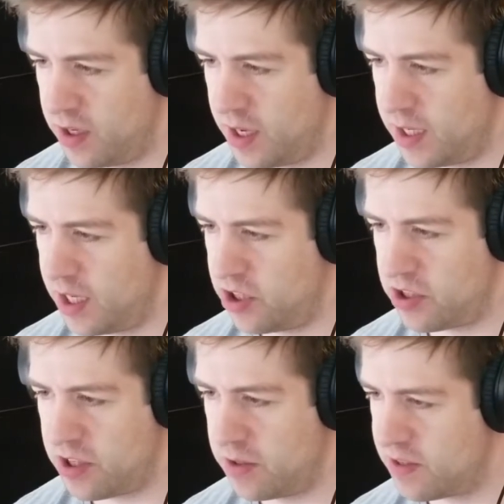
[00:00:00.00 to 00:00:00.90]
and he
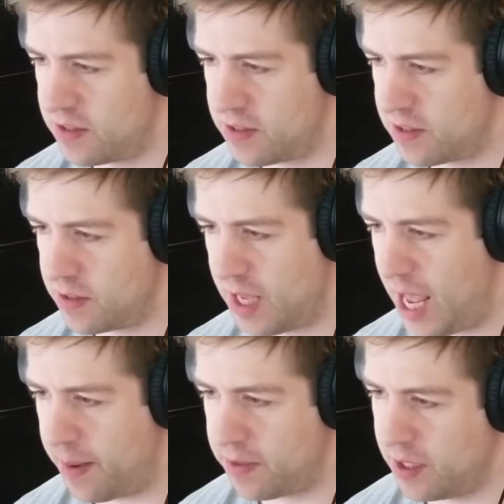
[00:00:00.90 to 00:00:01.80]
just uses the
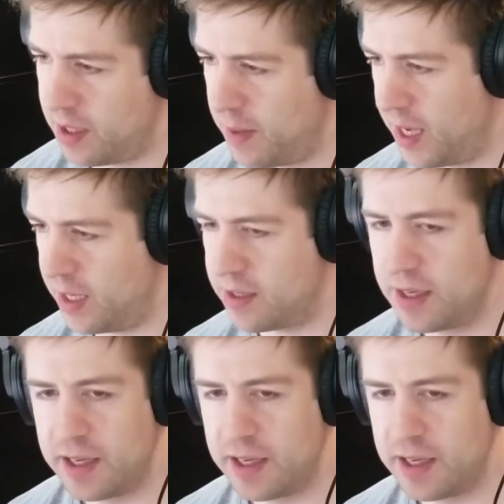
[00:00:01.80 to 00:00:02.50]
app that he made,